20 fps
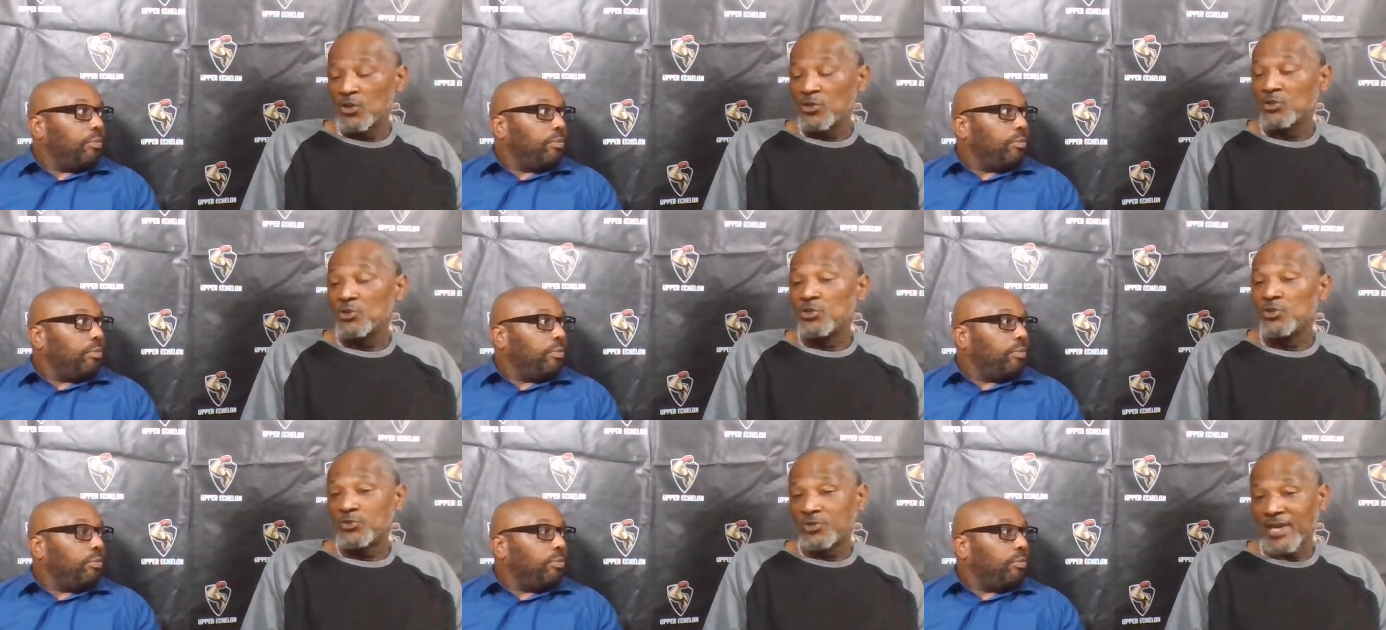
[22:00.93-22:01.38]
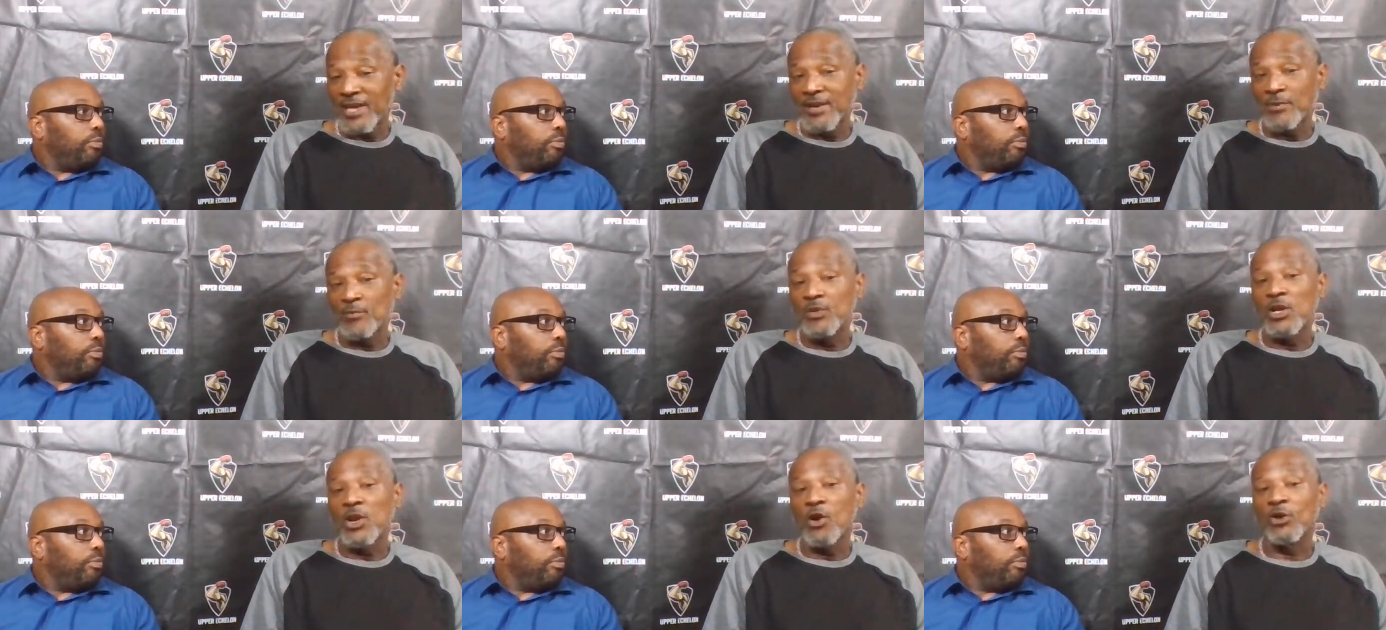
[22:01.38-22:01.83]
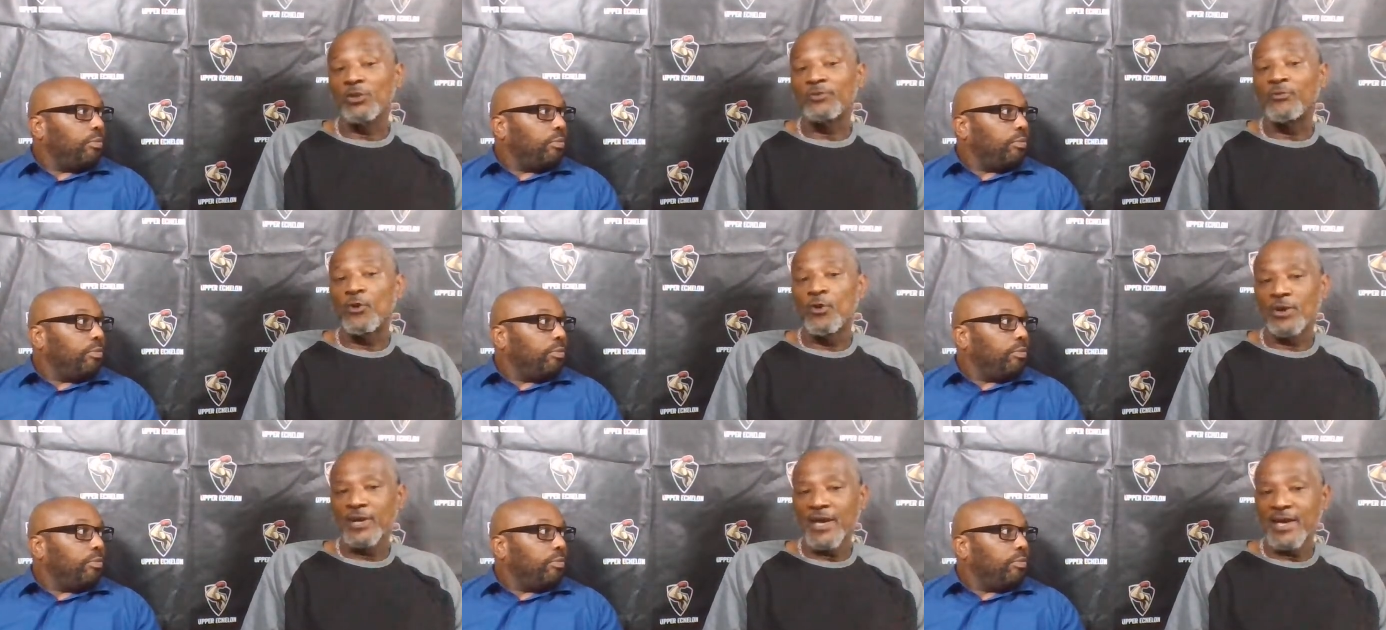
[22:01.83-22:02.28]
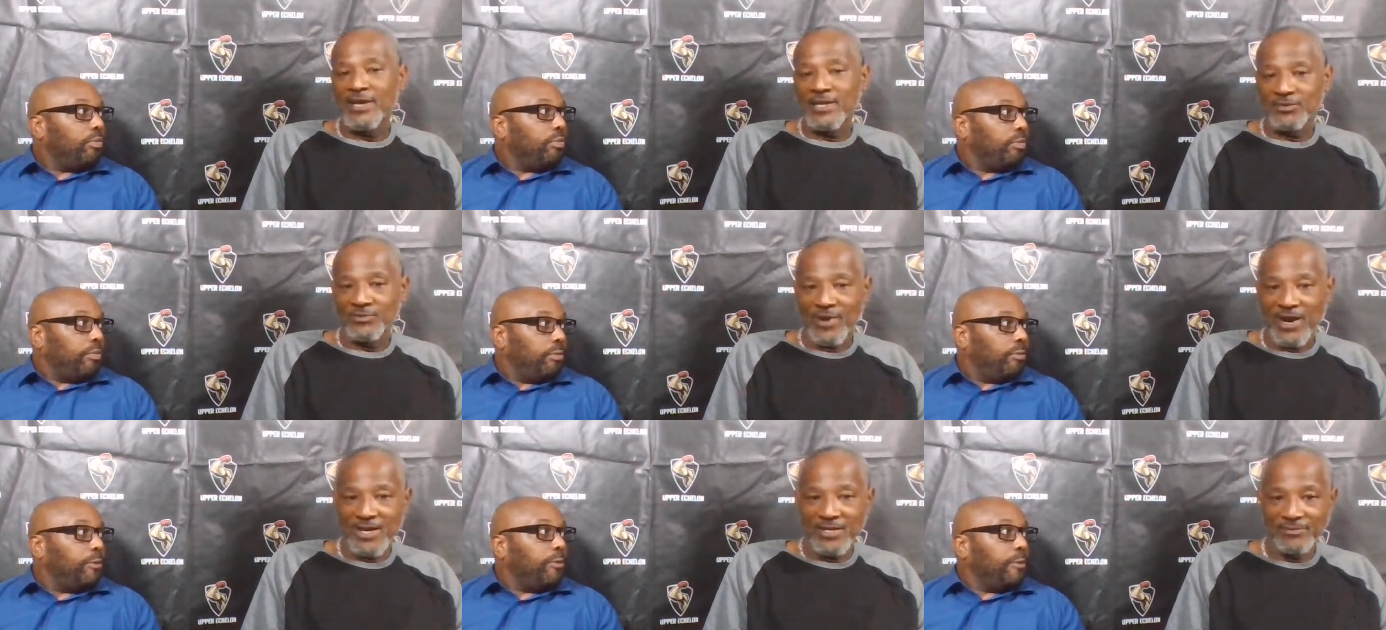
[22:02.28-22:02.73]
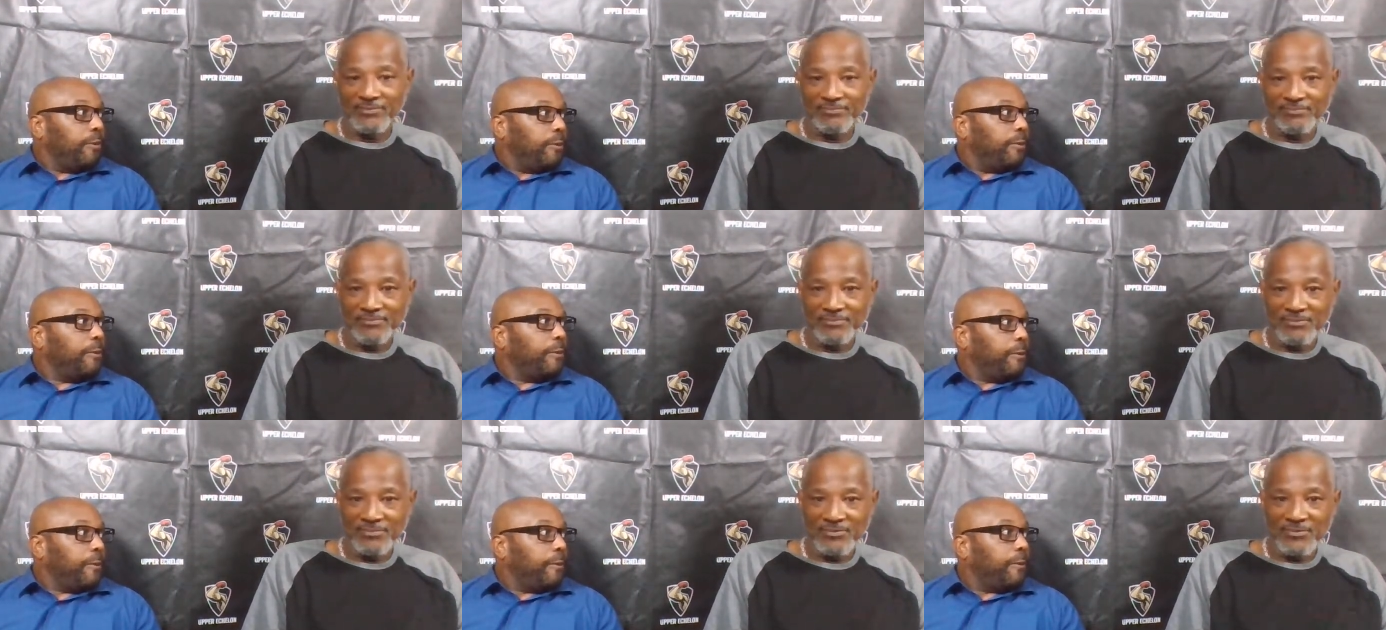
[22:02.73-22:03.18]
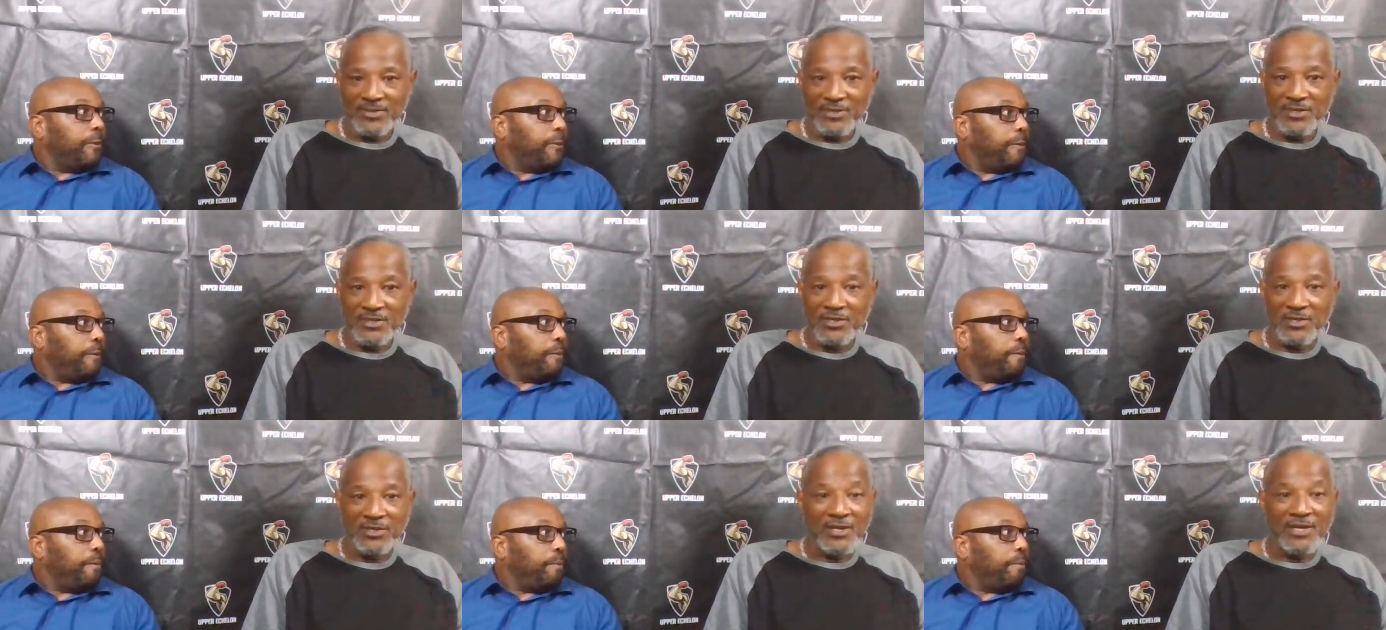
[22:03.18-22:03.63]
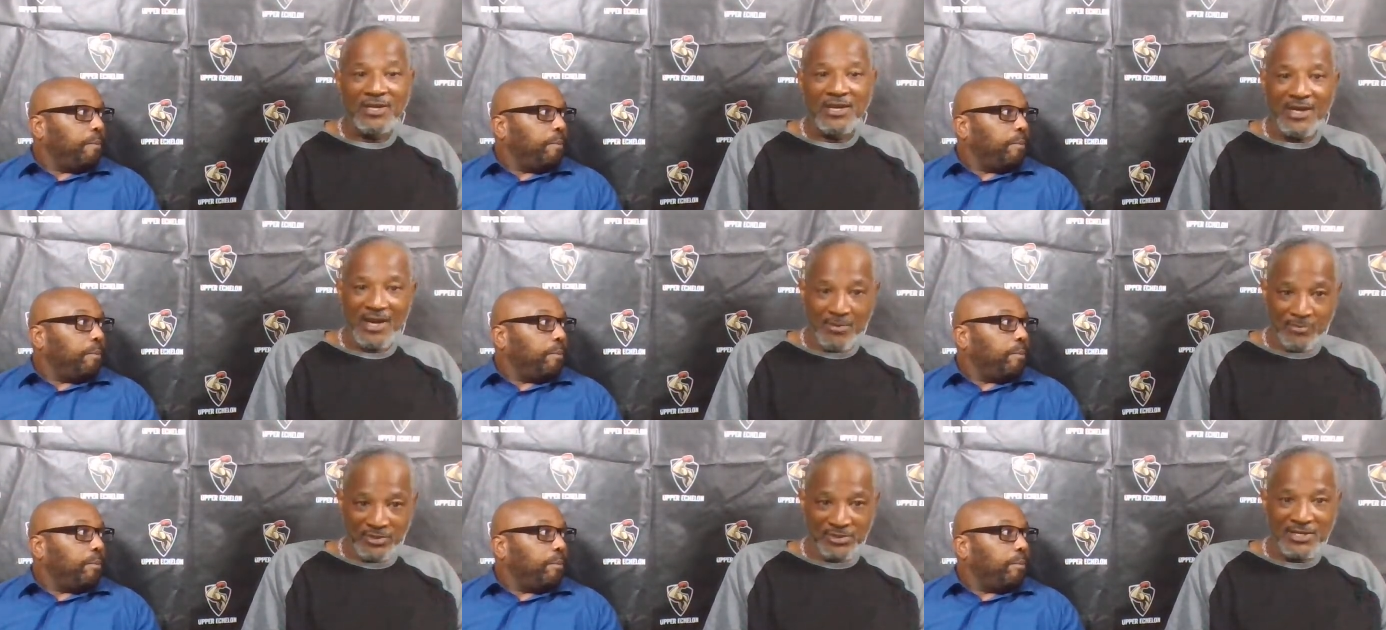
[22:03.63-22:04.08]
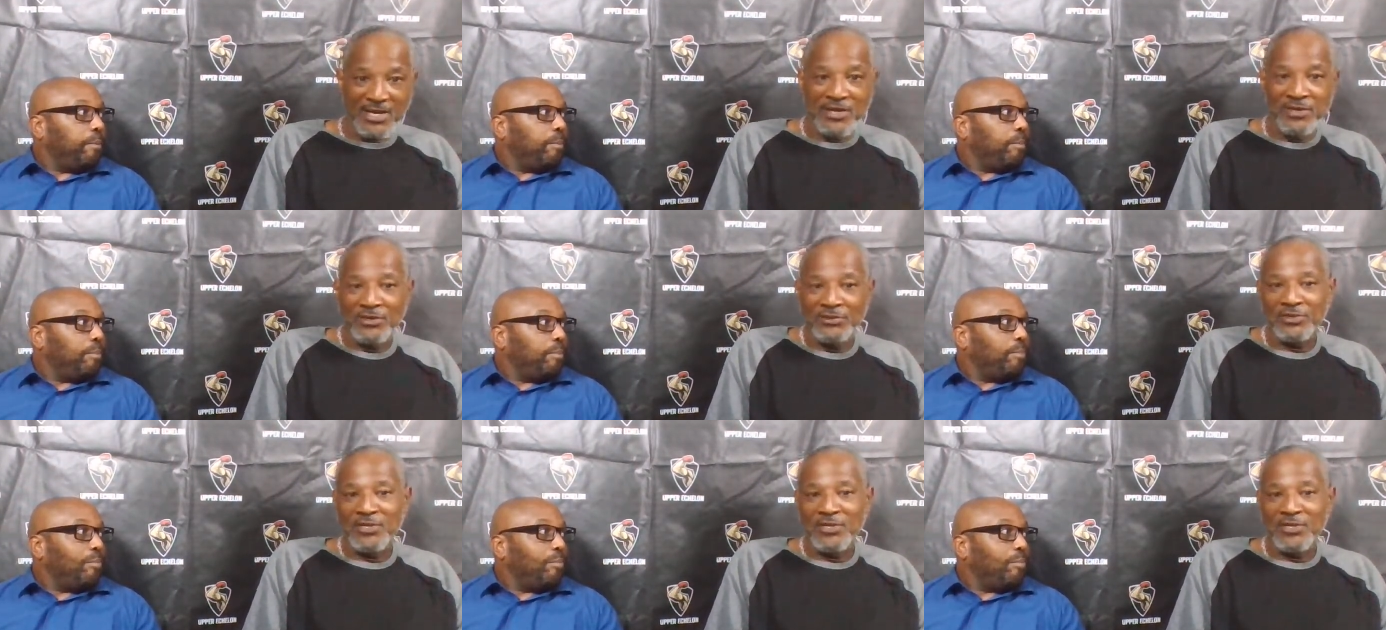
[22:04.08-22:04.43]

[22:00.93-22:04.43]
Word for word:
Speaker 1: You say we lost four games, right? I'm gonna tell you a